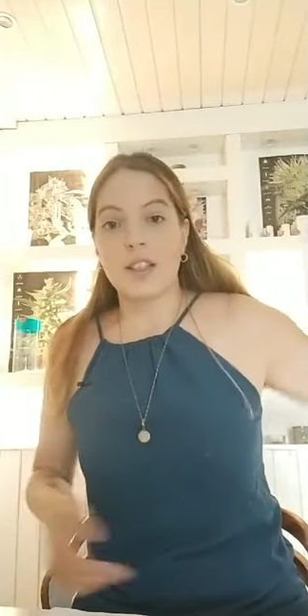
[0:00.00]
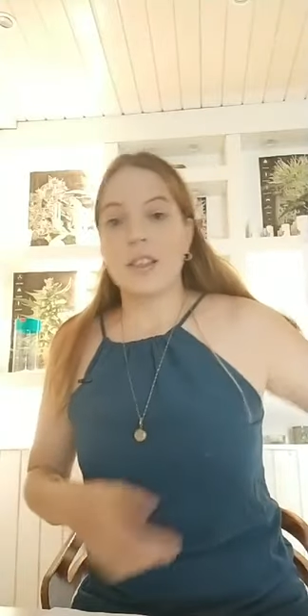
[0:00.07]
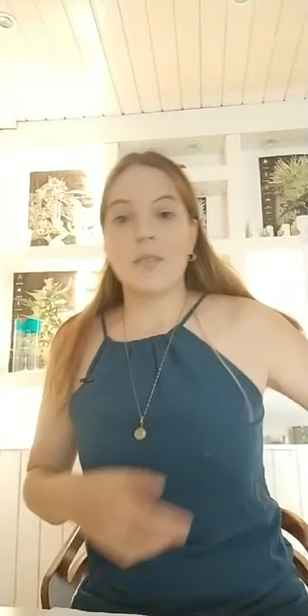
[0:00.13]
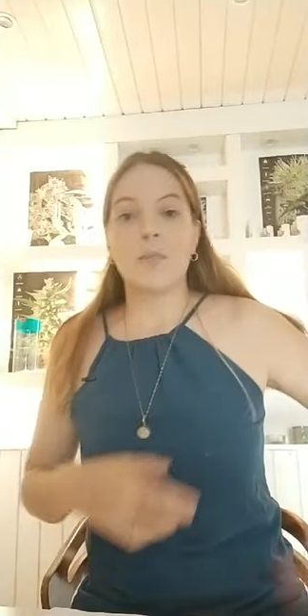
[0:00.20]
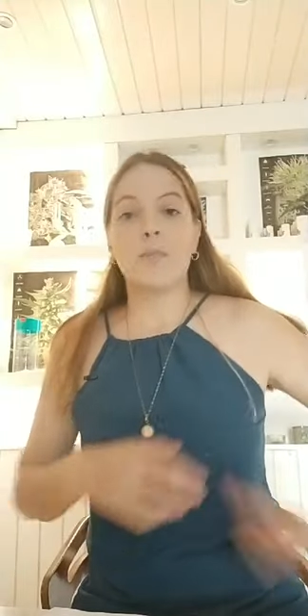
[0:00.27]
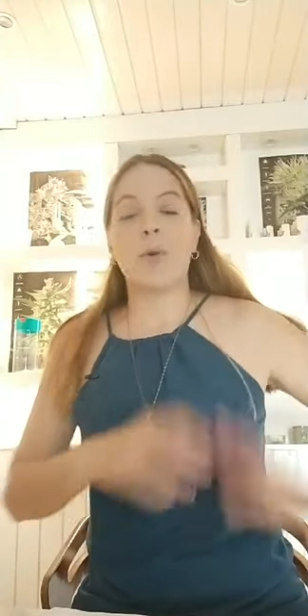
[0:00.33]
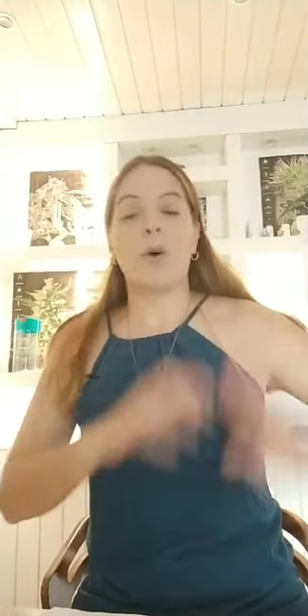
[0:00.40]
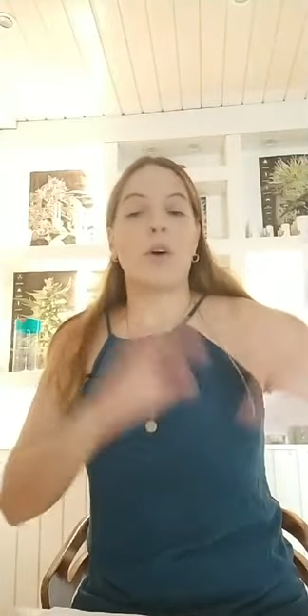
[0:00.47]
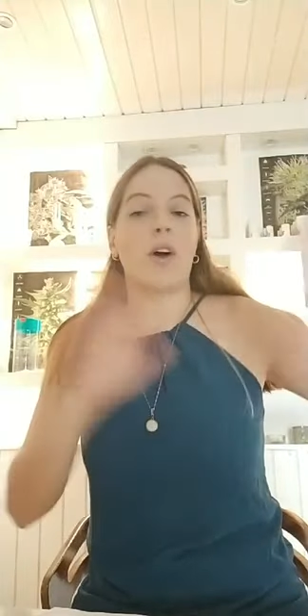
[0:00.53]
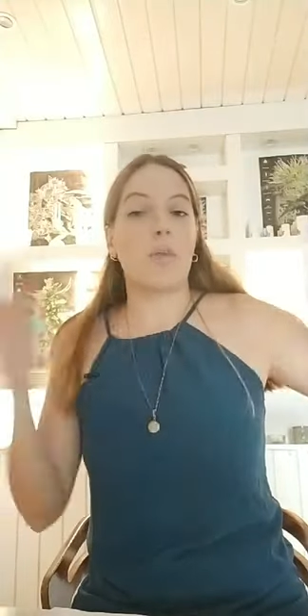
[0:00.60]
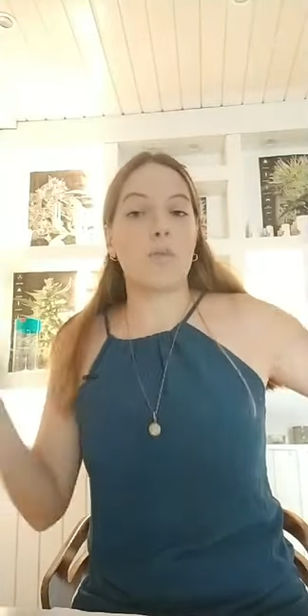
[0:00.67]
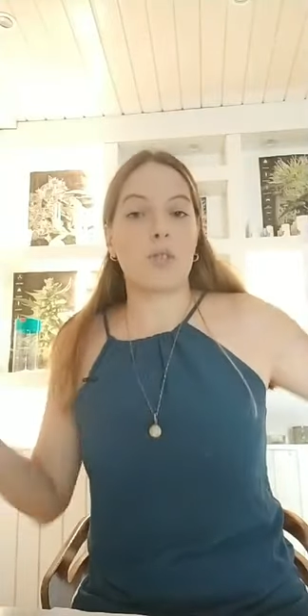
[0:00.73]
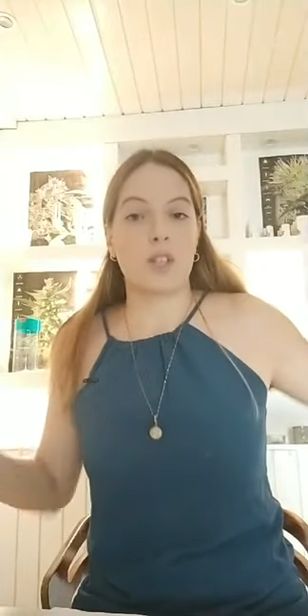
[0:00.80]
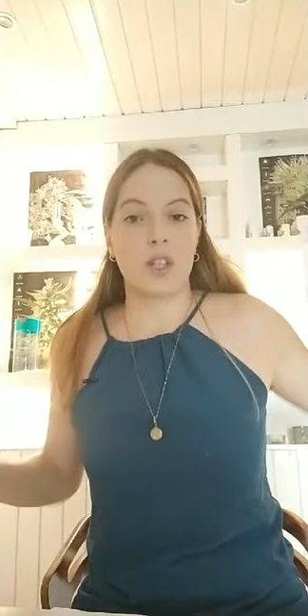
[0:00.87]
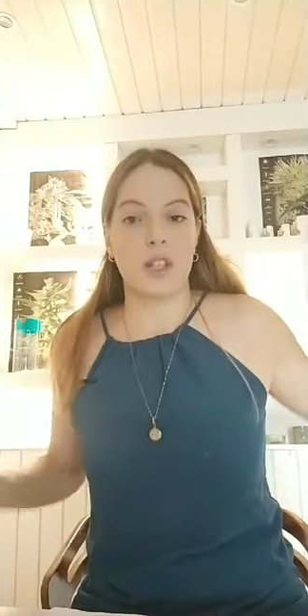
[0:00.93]
more
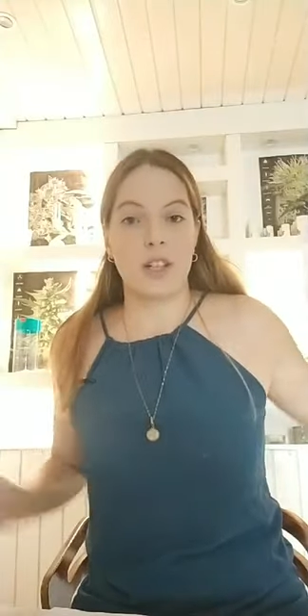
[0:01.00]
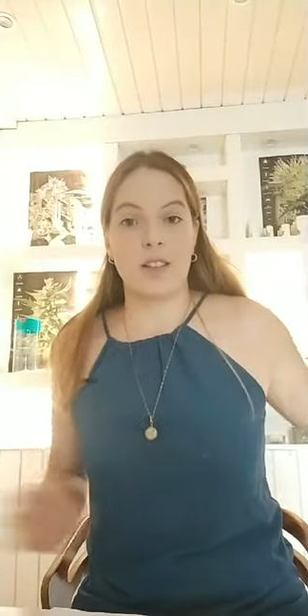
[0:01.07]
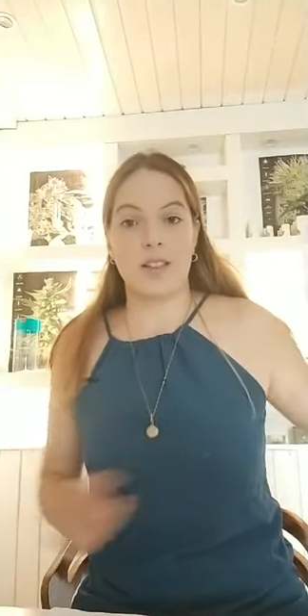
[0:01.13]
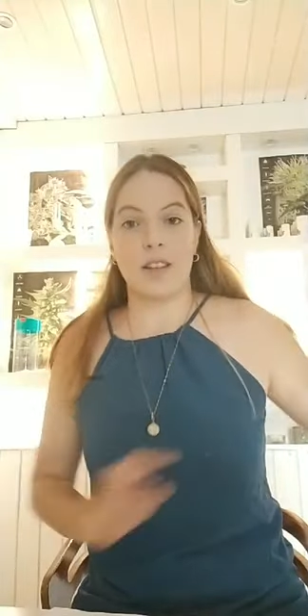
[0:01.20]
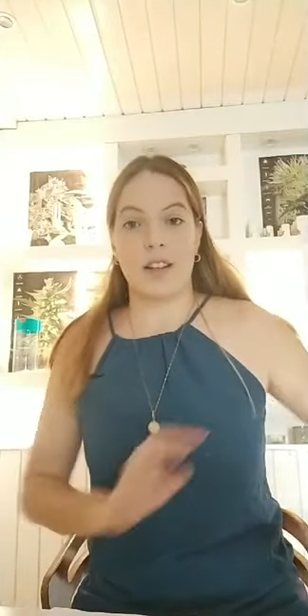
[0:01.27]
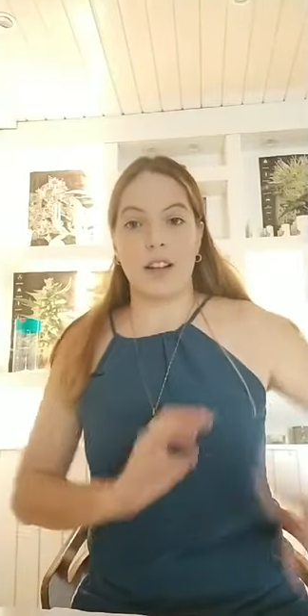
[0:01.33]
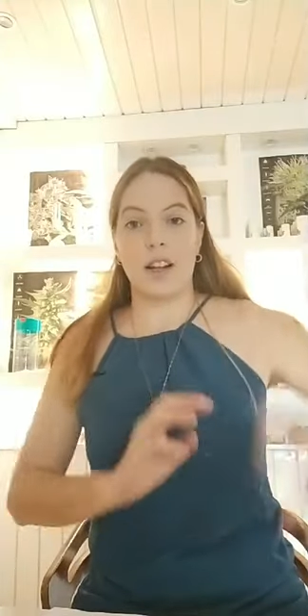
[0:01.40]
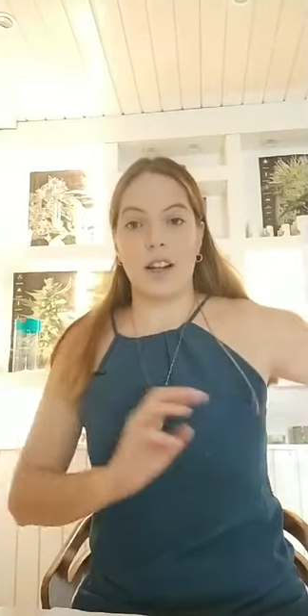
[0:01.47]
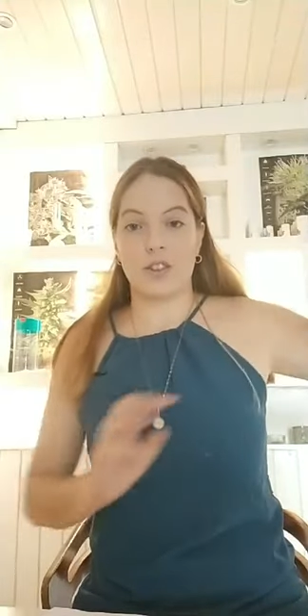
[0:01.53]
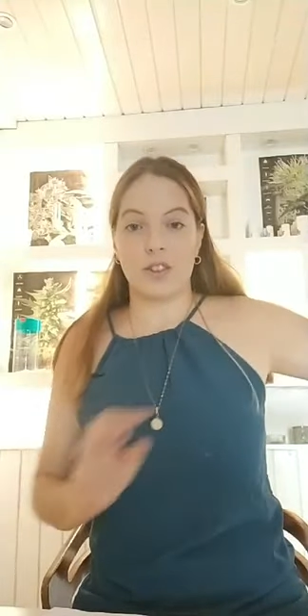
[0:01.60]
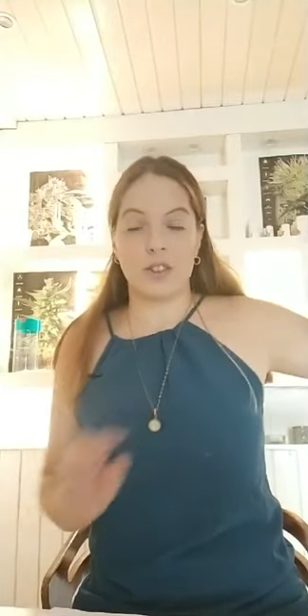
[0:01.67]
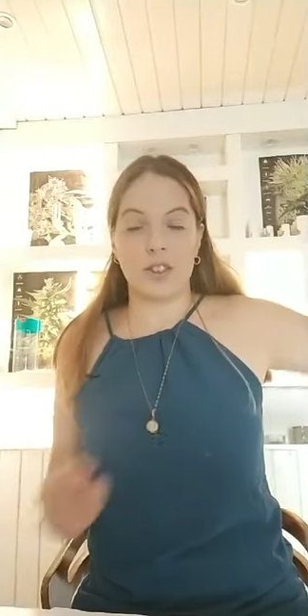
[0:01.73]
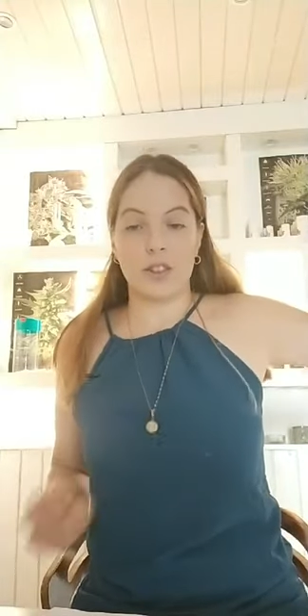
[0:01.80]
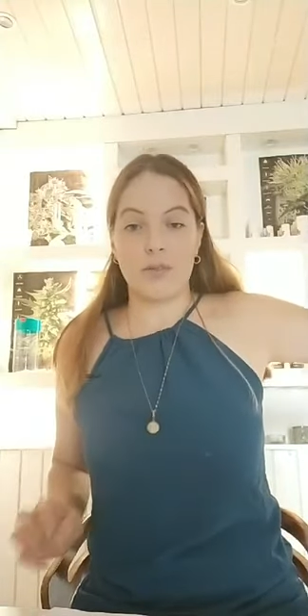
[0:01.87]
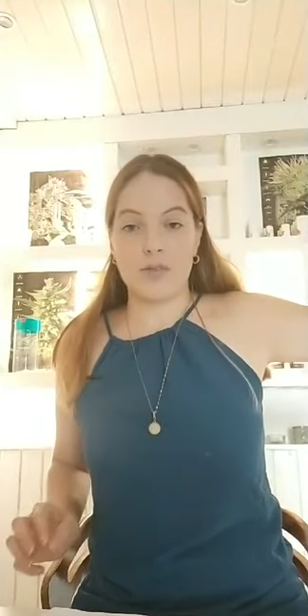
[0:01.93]
options and let
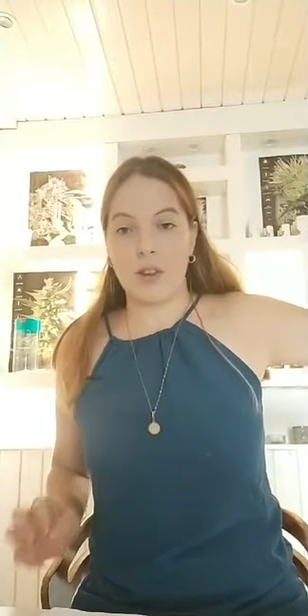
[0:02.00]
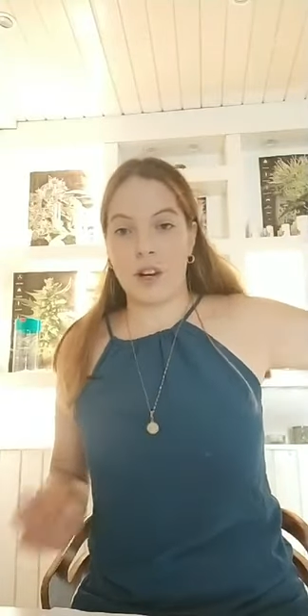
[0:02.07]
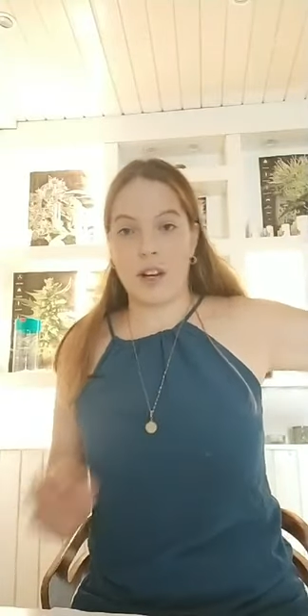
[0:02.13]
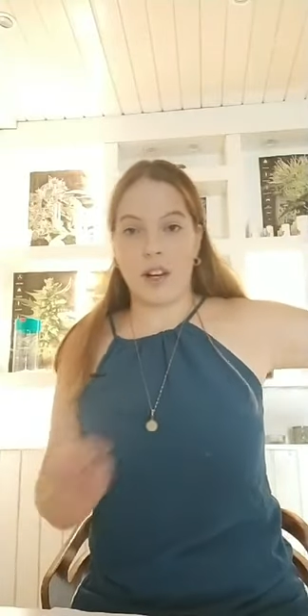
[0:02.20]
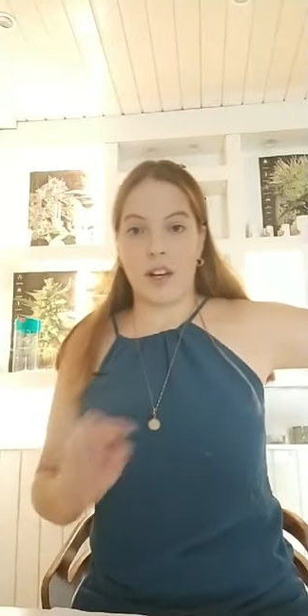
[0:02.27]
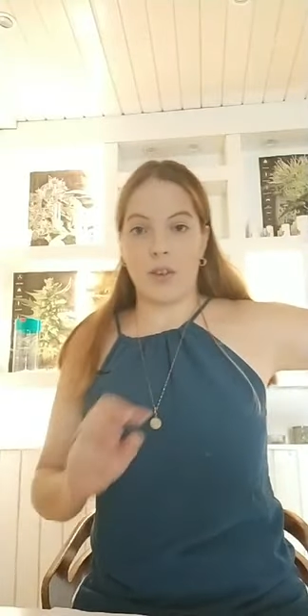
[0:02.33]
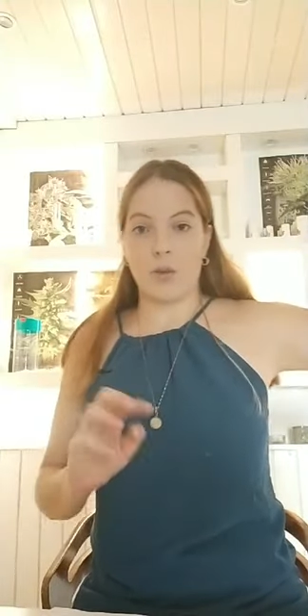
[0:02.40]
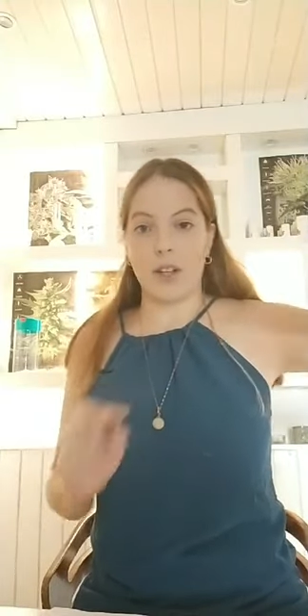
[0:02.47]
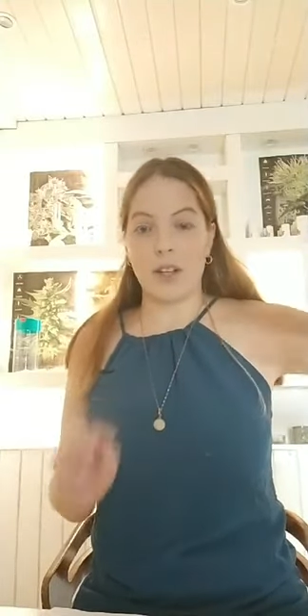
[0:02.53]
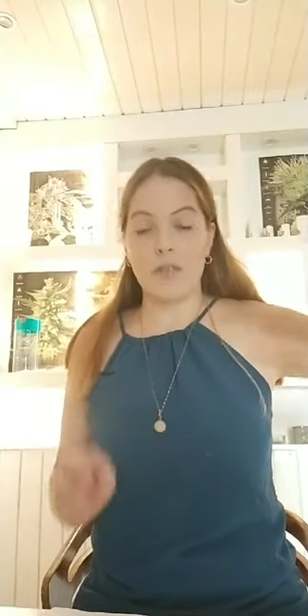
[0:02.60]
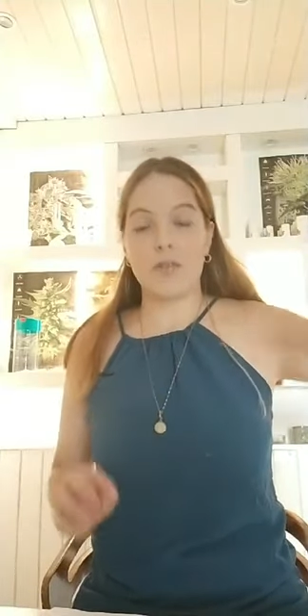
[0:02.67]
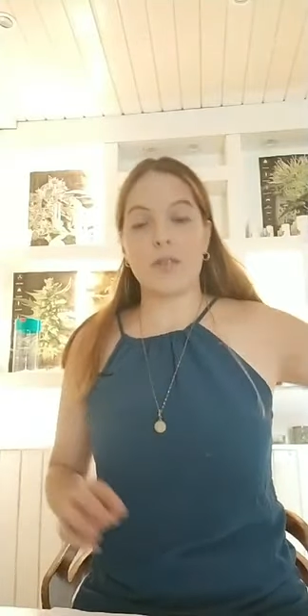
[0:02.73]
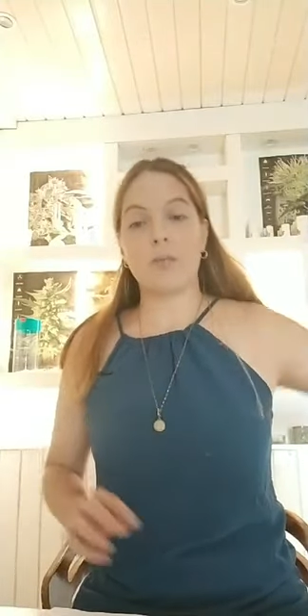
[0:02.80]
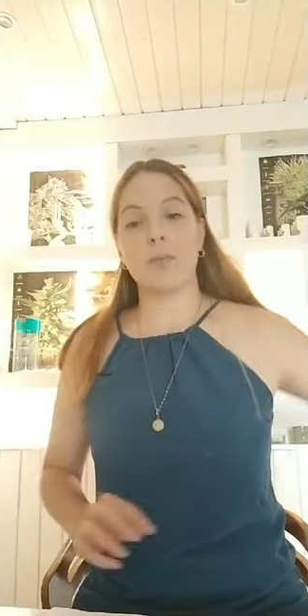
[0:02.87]
your stuff dry and whatever.